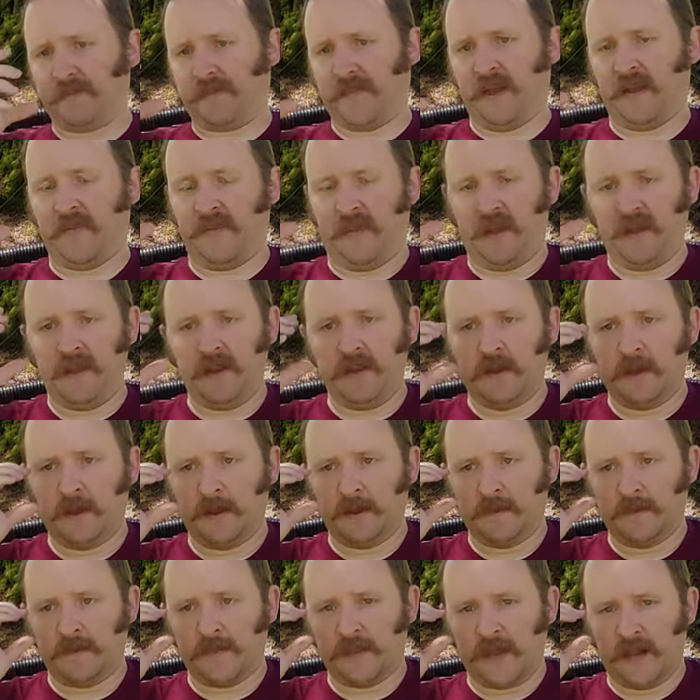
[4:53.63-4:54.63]
And then
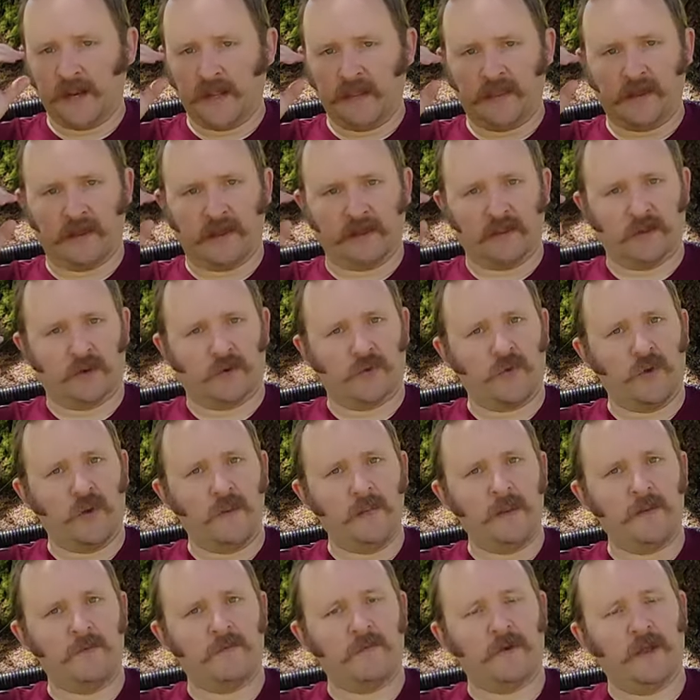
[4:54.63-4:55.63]
kind of the
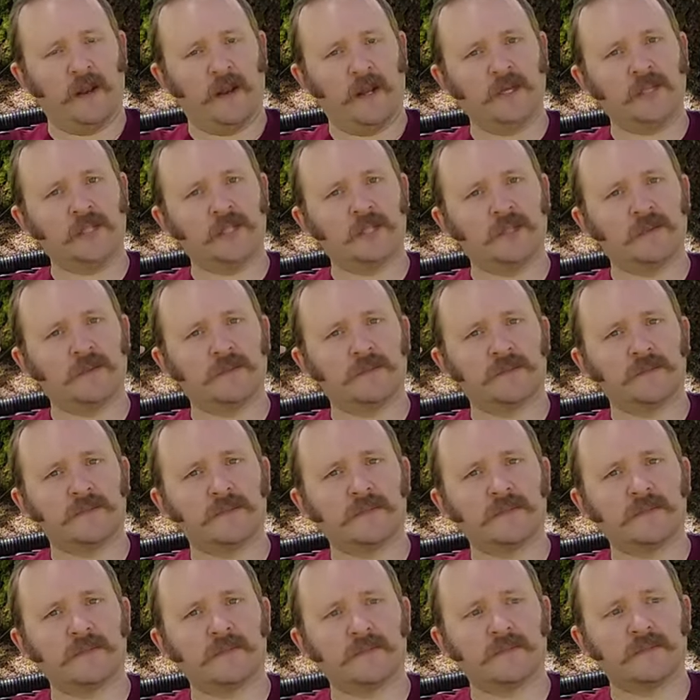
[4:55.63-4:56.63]
creamy finish
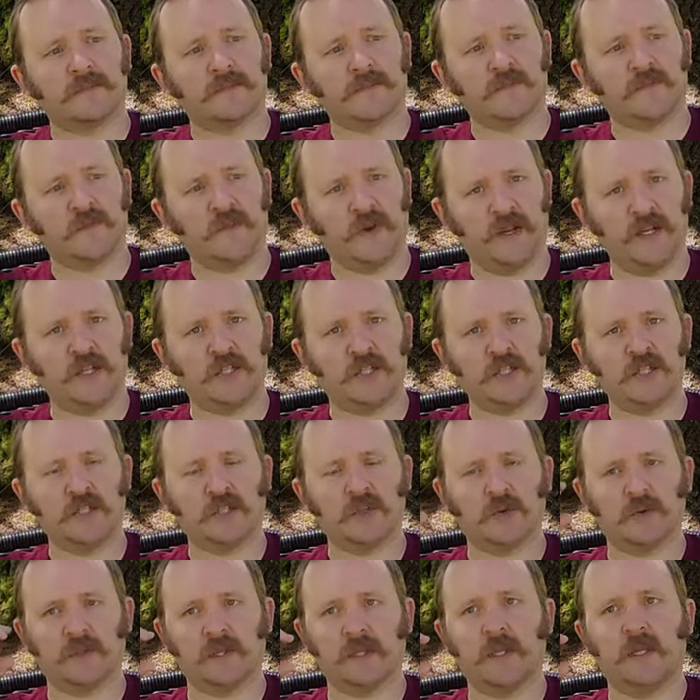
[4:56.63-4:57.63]
finishes,
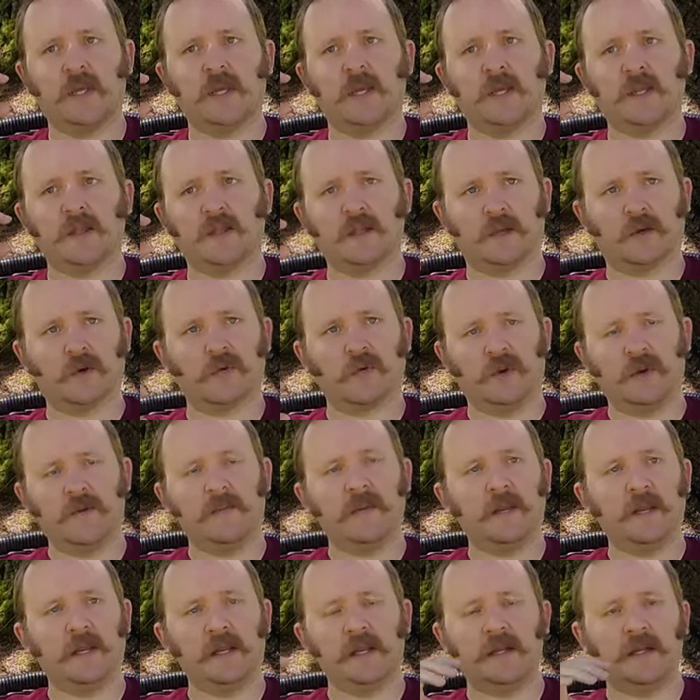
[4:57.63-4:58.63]
or the
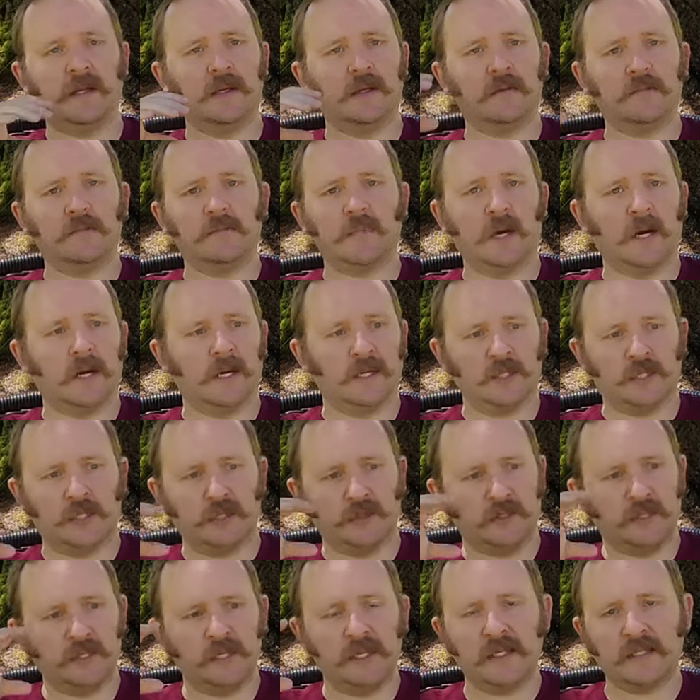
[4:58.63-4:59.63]
creamy
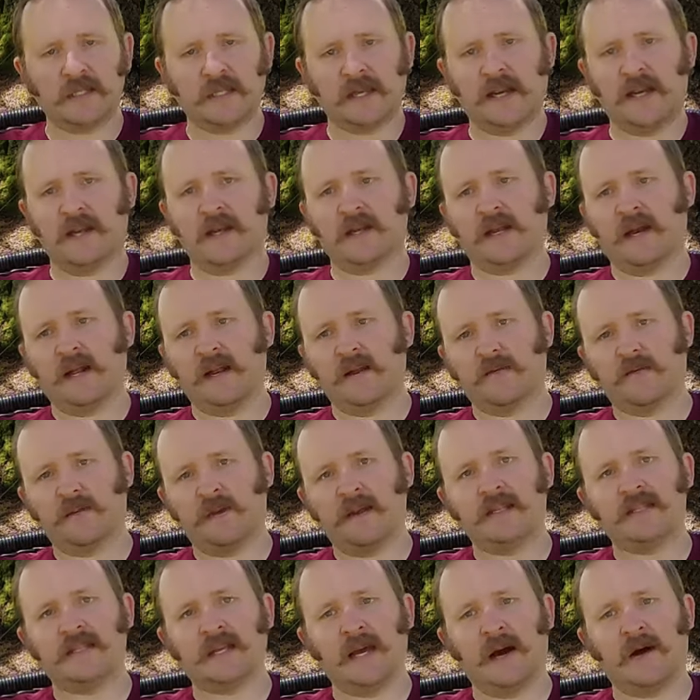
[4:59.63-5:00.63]
juiciness kind of
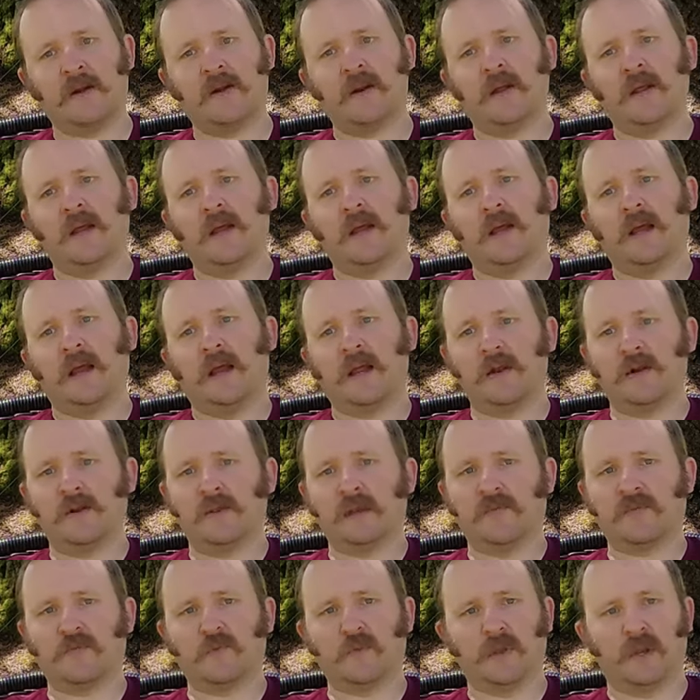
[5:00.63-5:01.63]
fades out, and you're
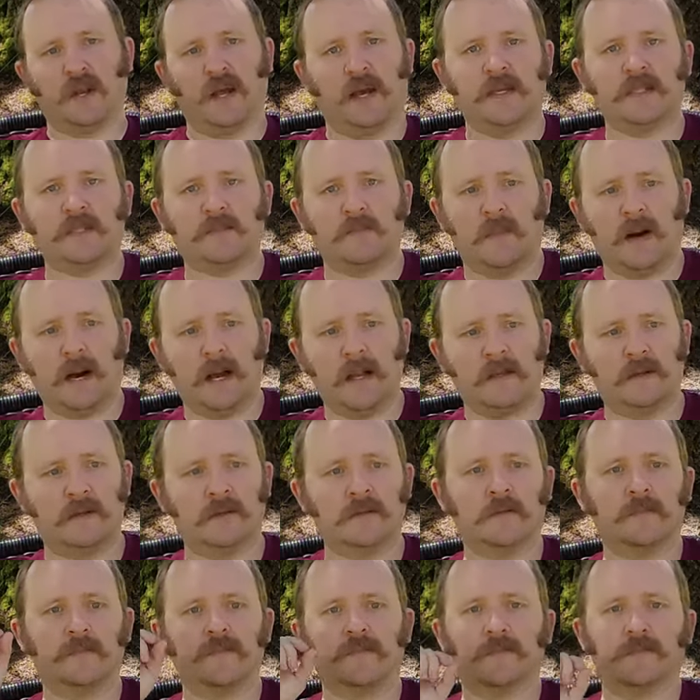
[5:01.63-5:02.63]
left with a nice
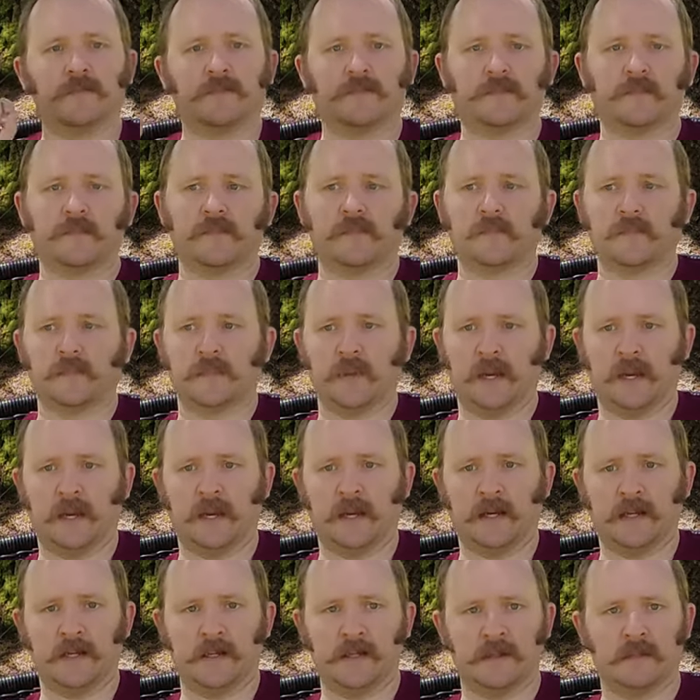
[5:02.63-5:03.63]
mild,
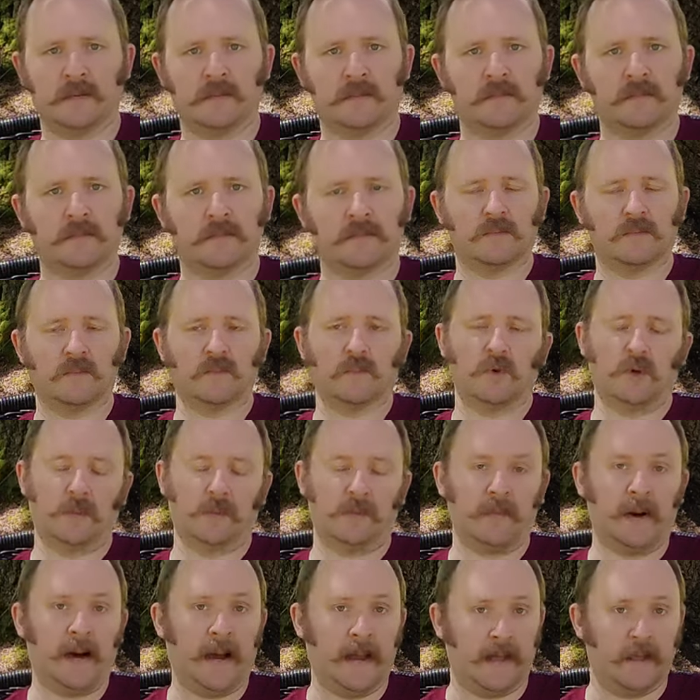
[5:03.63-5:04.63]
but
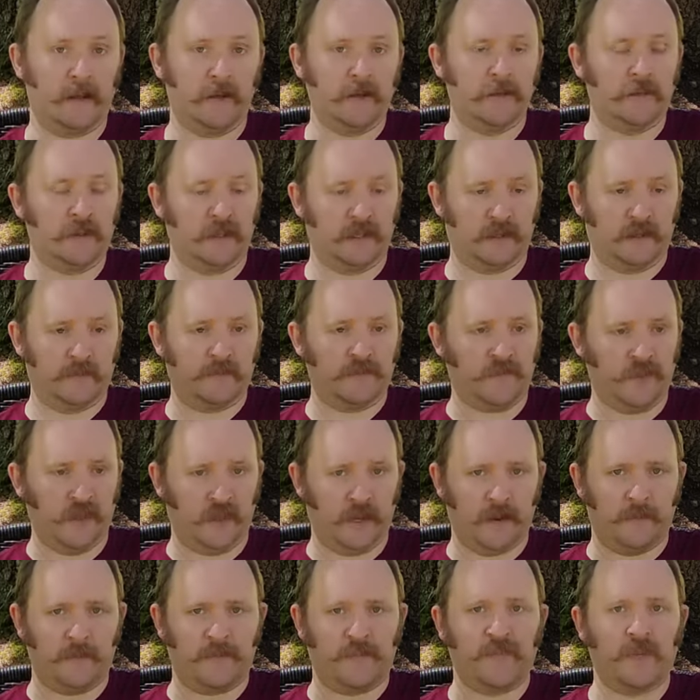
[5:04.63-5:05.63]

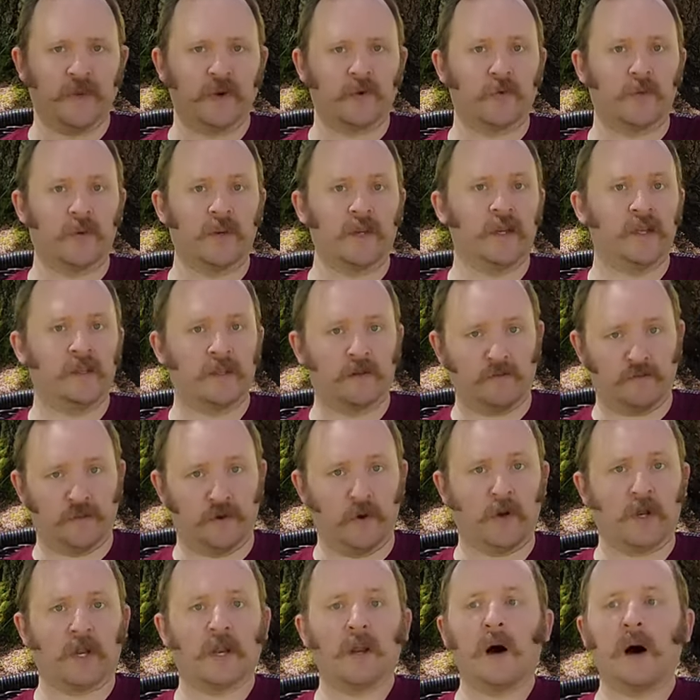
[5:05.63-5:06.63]
the green, the
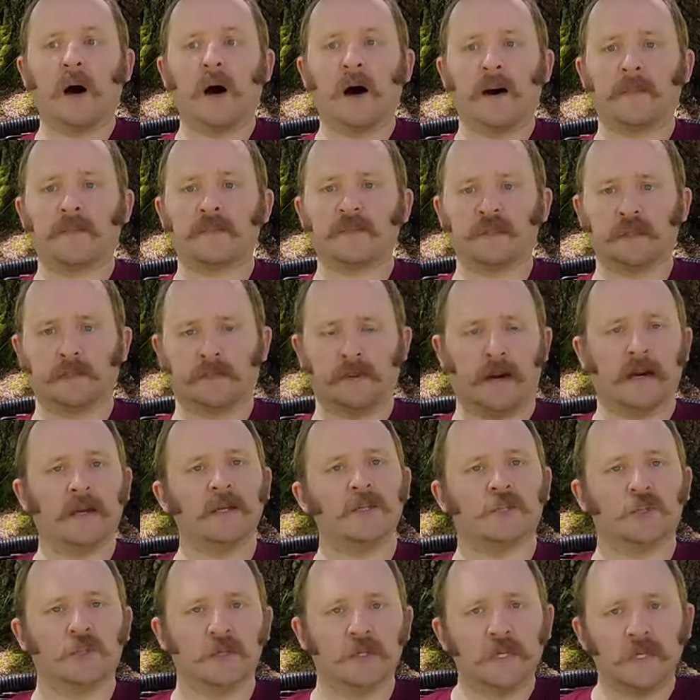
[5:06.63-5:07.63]
verdant hops, the
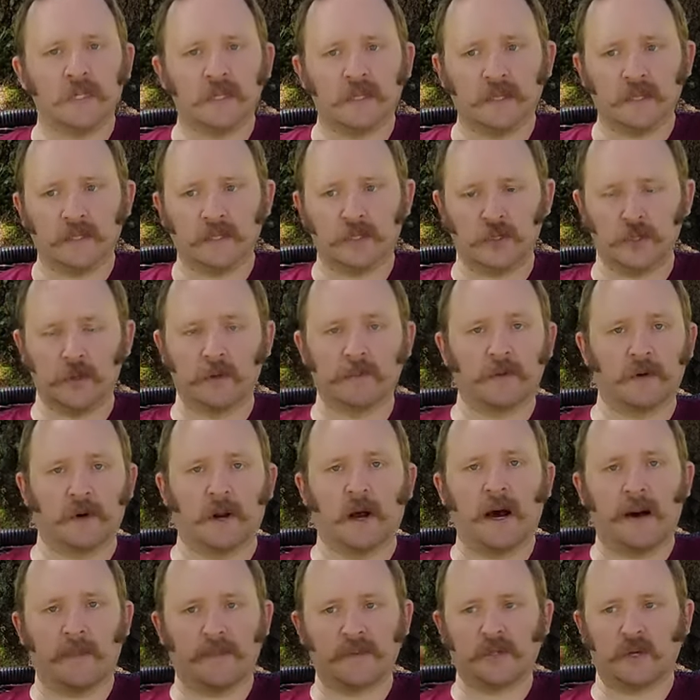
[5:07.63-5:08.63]
pine tree, the juniper
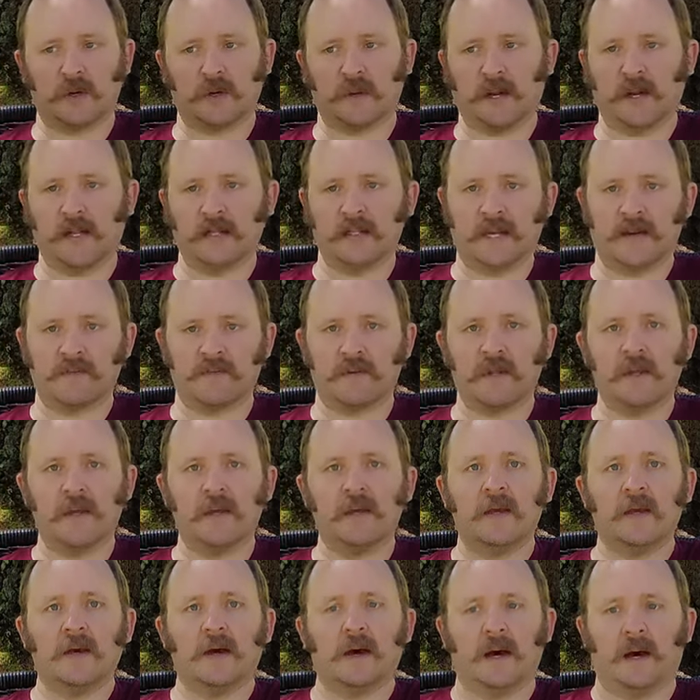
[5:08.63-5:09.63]
hops are kind of left
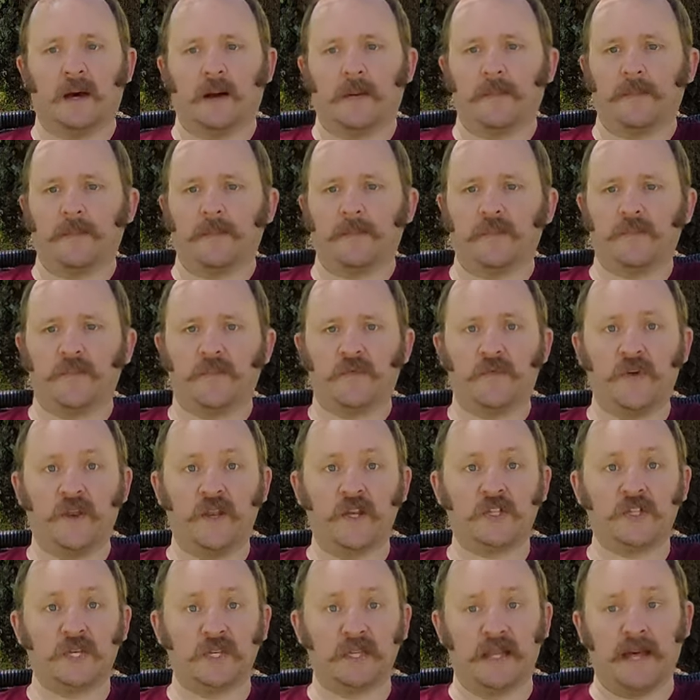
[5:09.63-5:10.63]

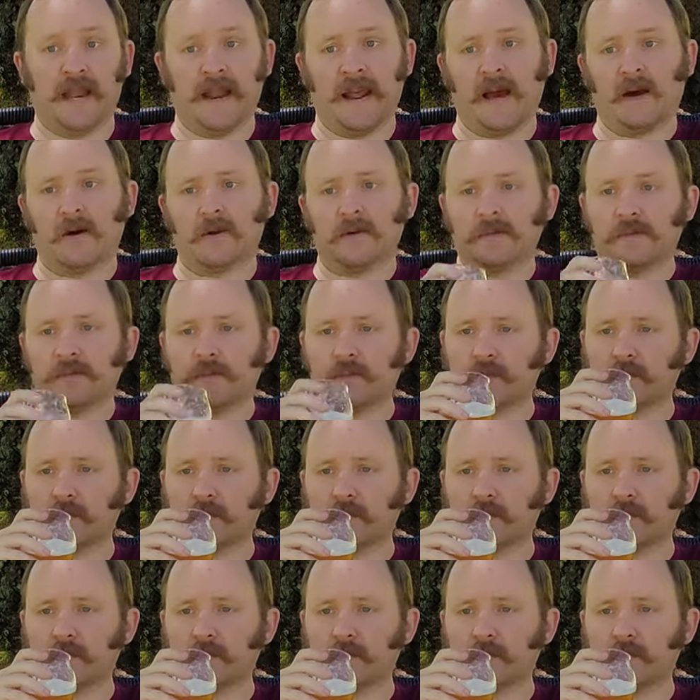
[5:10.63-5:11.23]
finishing that out.